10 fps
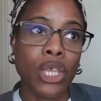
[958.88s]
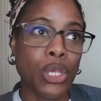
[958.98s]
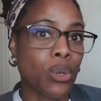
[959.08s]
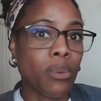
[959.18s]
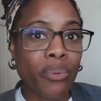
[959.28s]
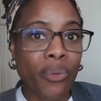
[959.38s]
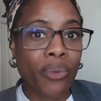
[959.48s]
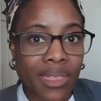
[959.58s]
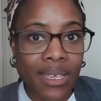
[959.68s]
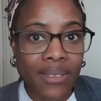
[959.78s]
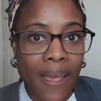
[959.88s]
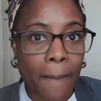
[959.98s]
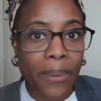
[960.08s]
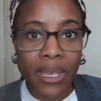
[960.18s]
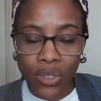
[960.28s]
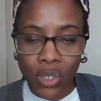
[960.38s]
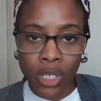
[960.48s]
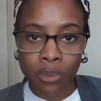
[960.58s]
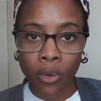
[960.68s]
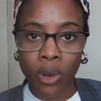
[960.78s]
You can break things up into
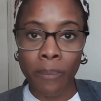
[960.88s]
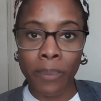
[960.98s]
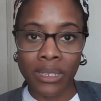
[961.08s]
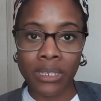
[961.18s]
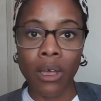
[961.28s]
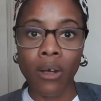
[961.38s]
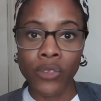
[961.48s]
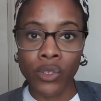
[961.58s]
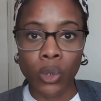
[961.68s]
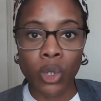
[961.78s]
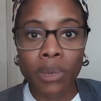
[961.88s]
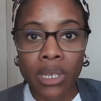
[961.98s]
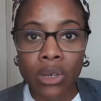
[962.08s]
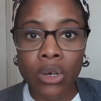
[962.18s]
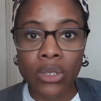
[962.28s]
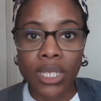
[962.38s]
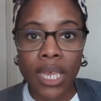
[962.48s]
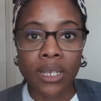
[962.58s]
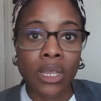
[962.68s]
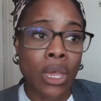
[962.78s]
smaller bits of social media
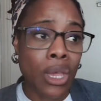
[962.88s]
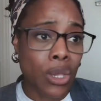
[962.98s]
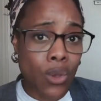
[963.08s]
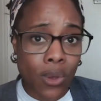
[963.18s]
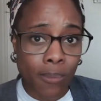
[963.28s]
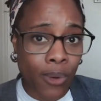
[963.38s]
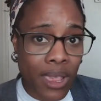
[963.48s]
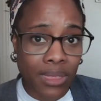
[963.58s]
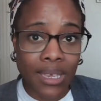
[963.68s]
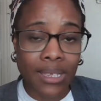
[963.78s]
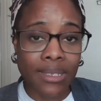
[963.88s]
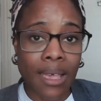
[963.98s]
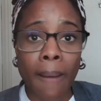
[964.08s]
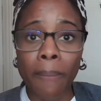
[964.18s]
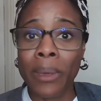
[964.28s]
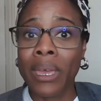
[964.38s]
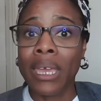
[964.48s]
content. You can break things up